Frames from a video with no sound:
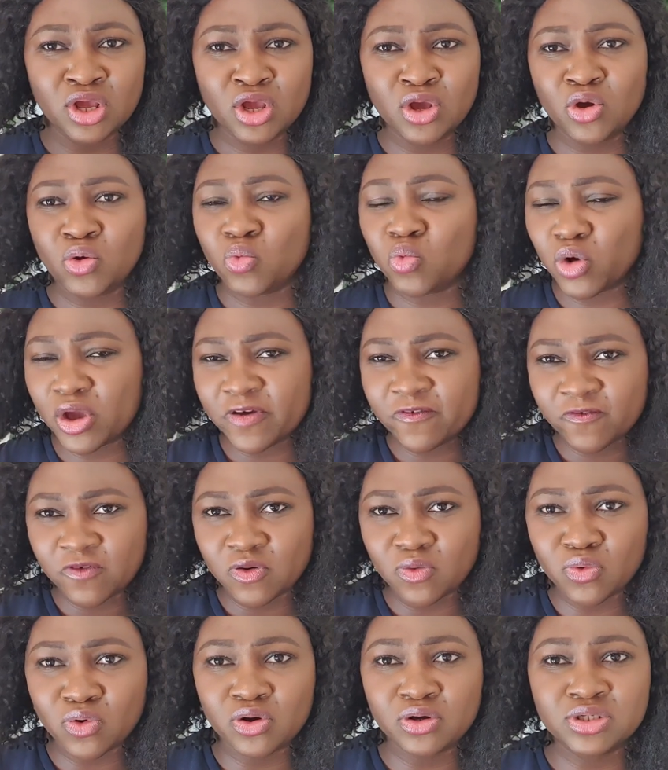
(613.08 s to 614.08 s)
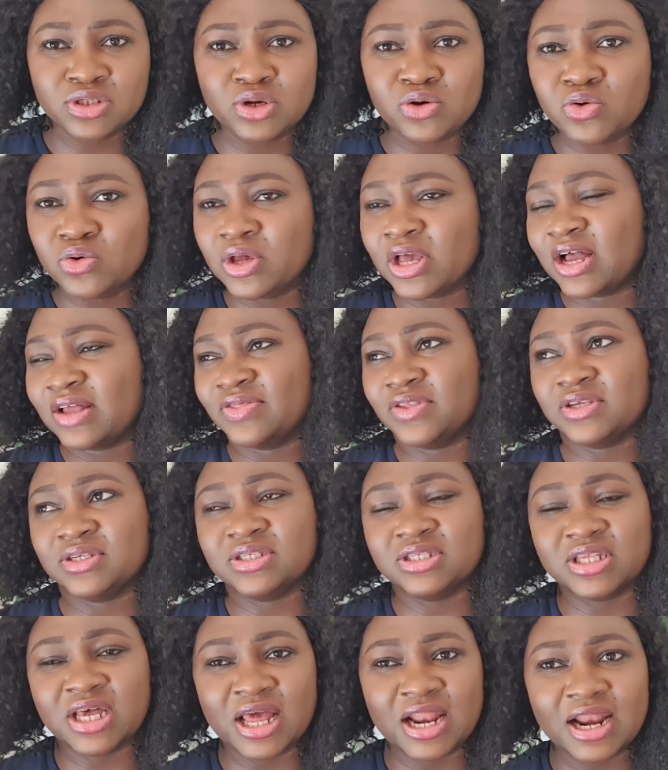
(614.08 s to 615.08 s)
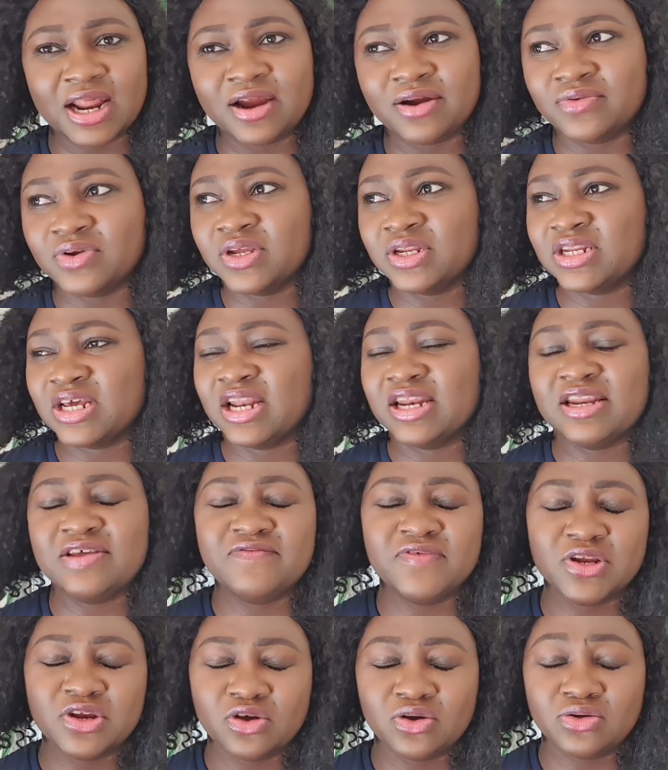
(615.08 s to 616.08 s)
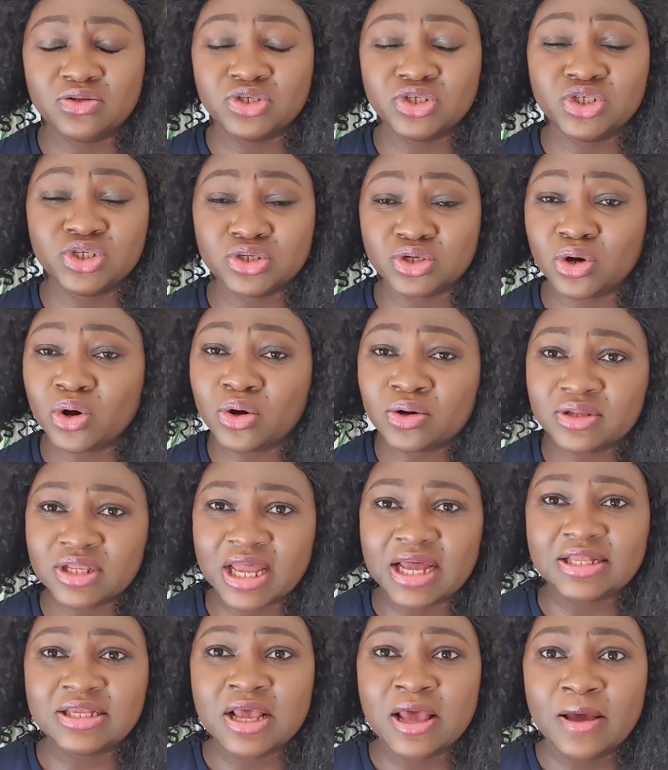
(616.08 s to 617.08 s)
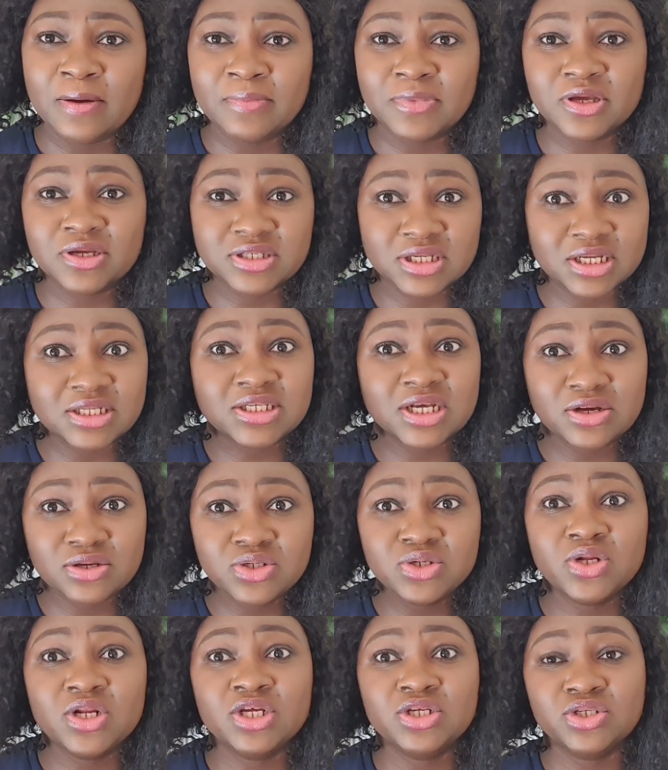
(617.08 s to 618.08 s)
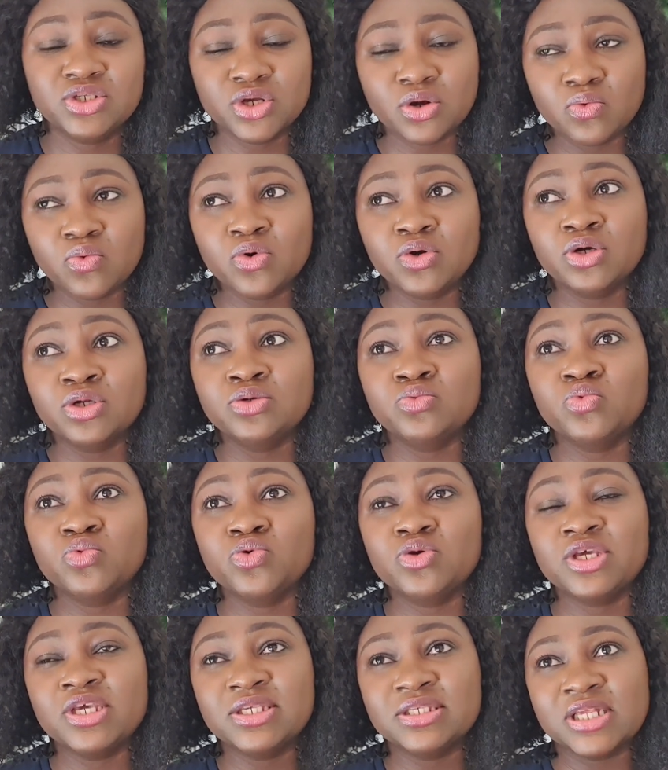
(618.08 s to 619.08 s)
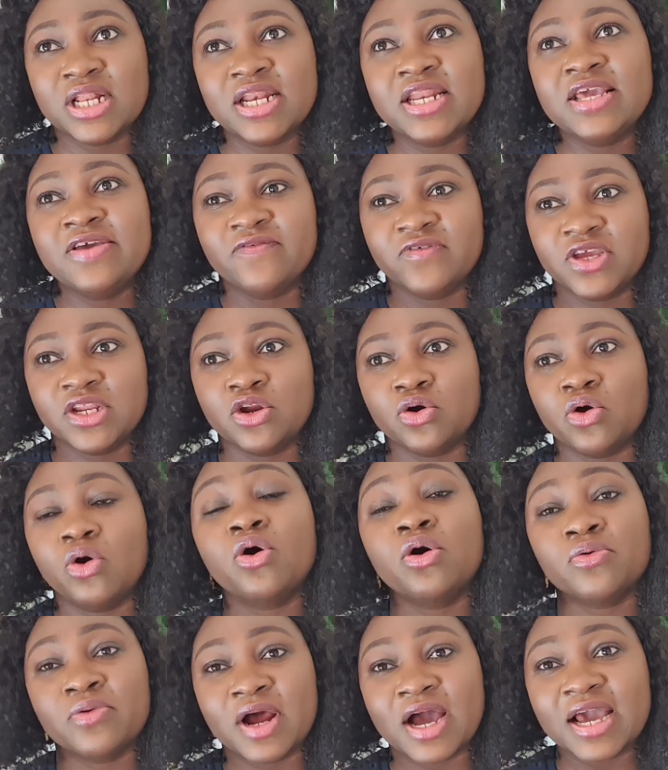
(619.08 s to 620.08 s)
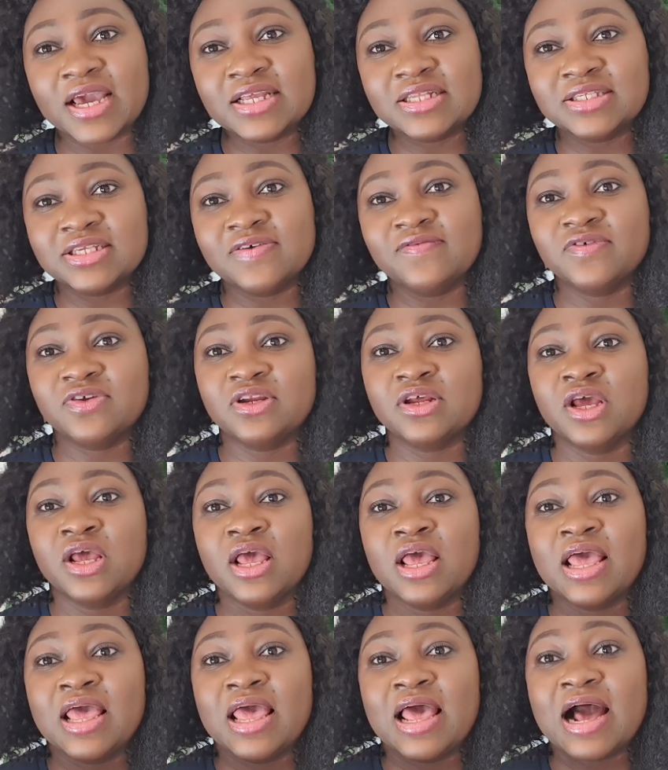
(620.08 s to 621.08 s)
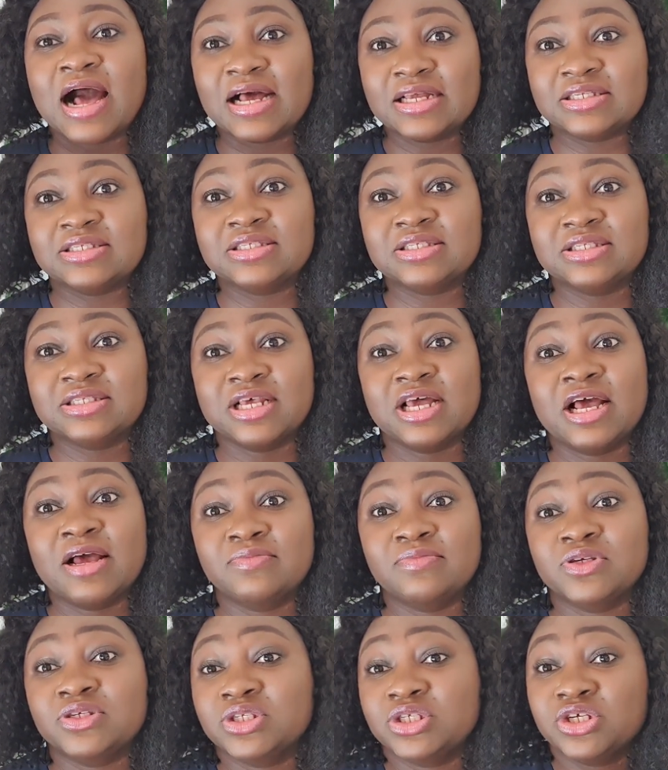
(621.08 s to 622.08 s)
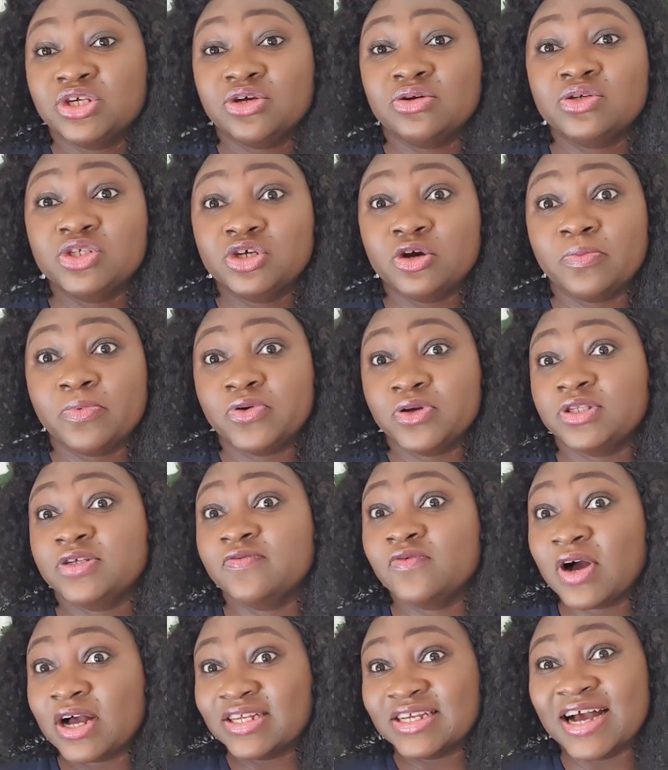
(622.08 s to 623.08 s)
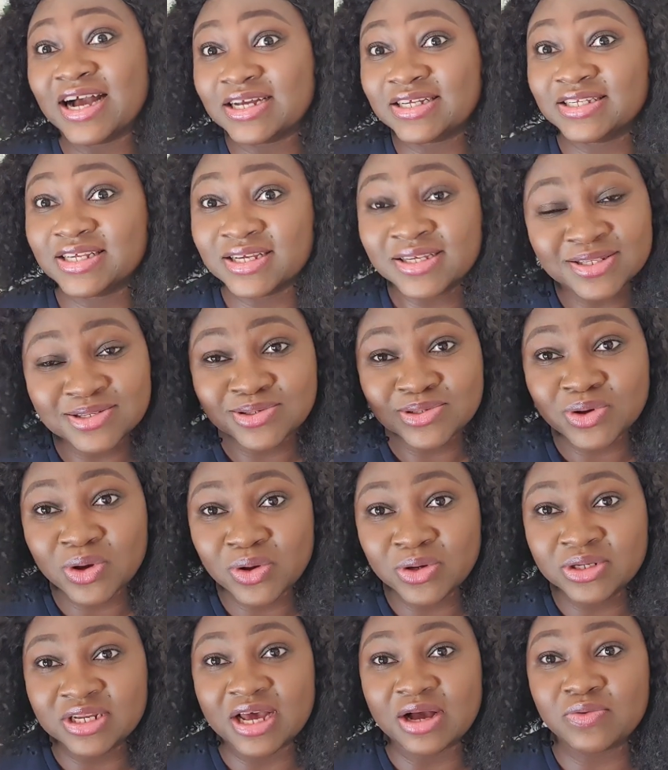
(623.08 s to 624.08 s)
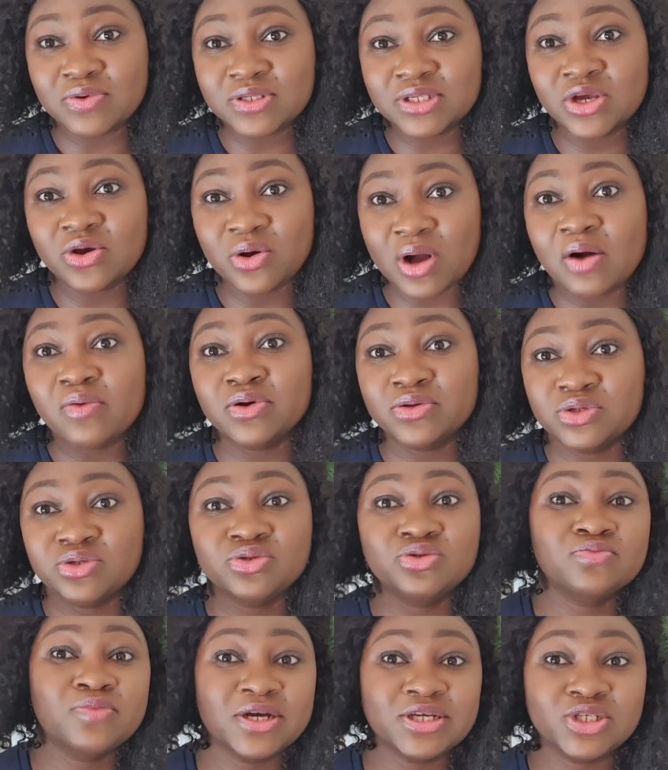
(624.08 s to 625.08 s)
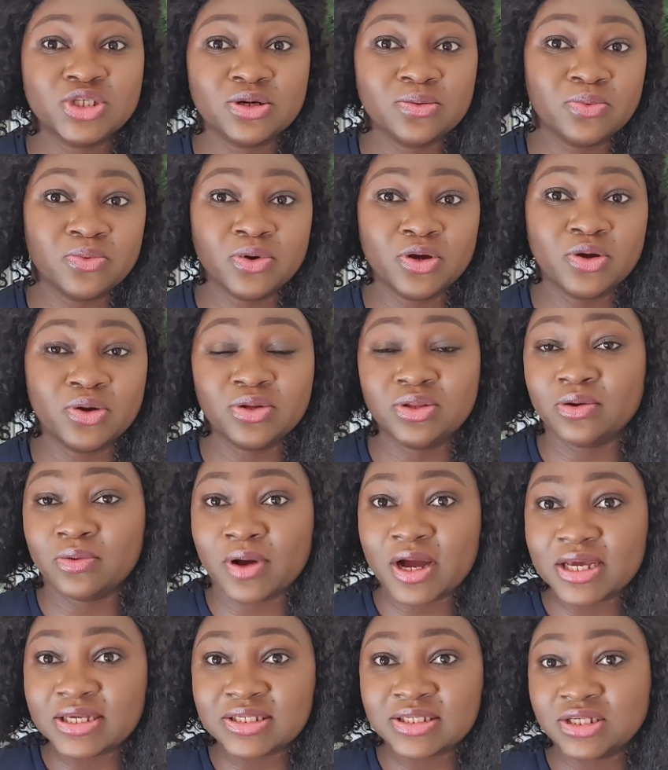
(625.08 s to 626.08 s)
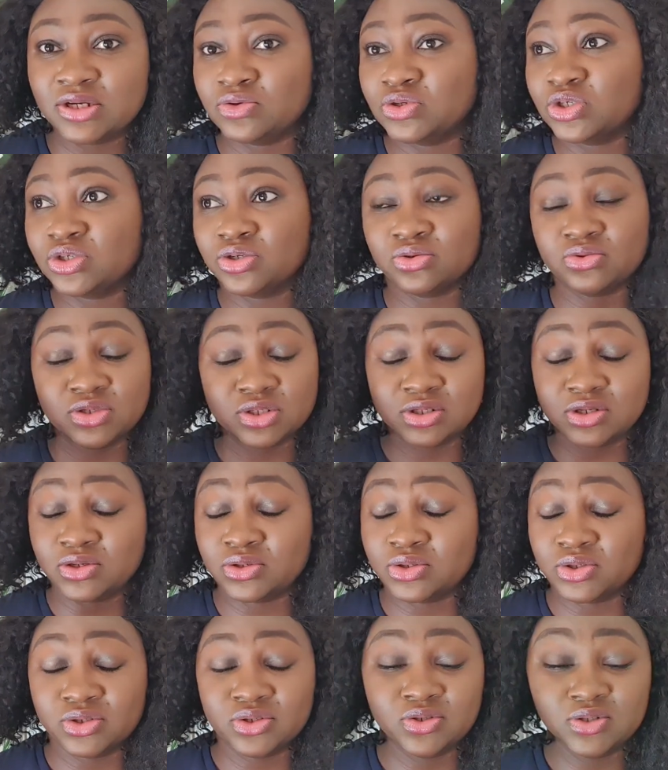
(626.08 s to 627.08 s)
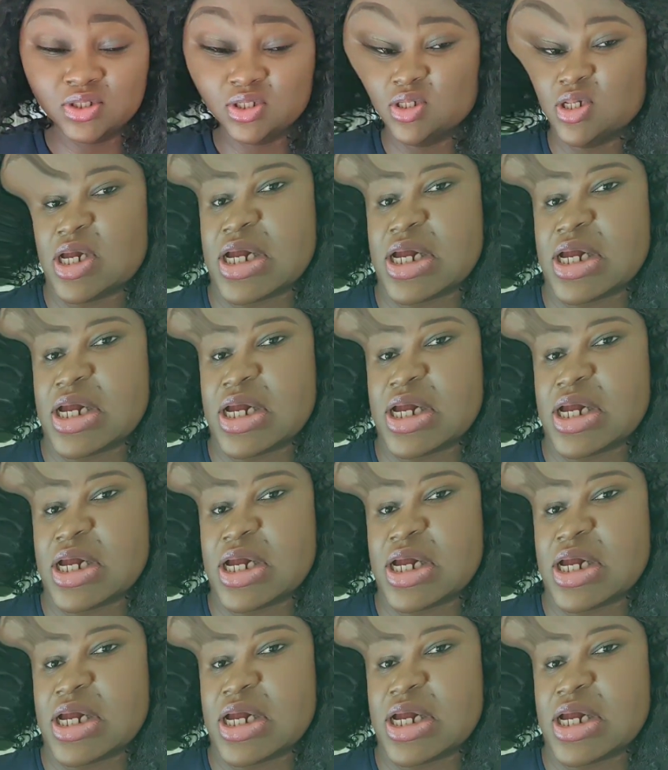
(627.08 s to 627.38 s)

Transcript: way forward, look at their salary, their living condition, all that. Because I tell you, it's only someone who is living all right, even as a security operative who has access to gun, that will say, oh, I want to do my job well. Otherwise they'll just resort to using that